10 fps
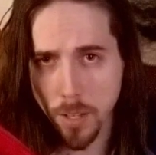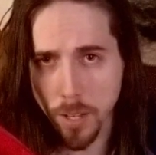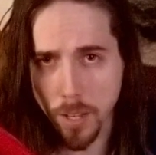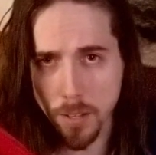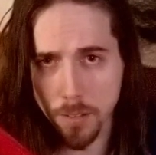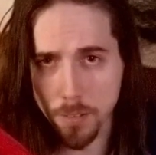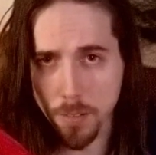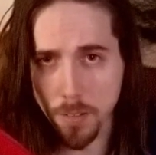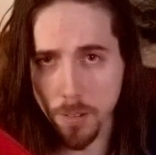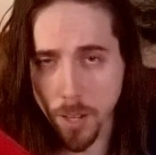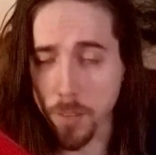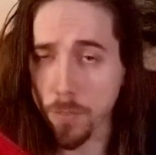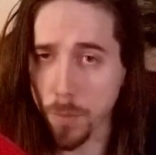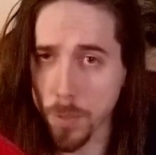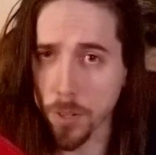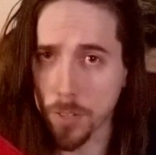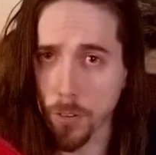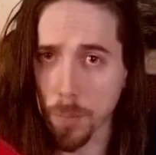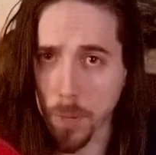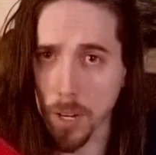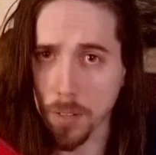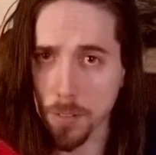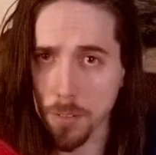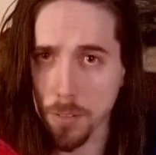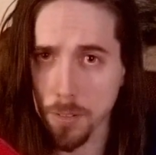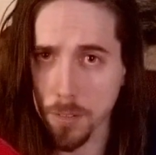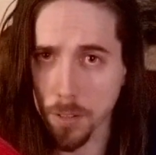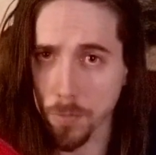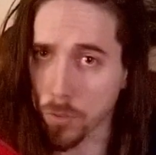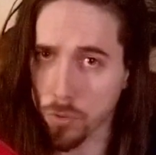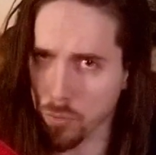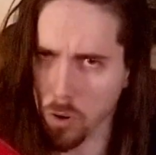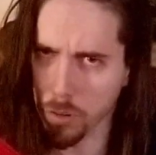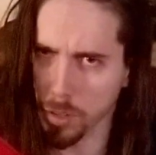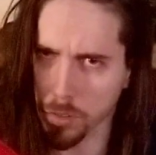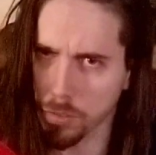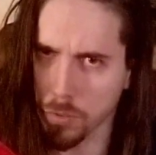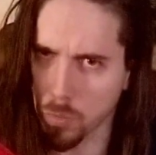and have the military might of the strongest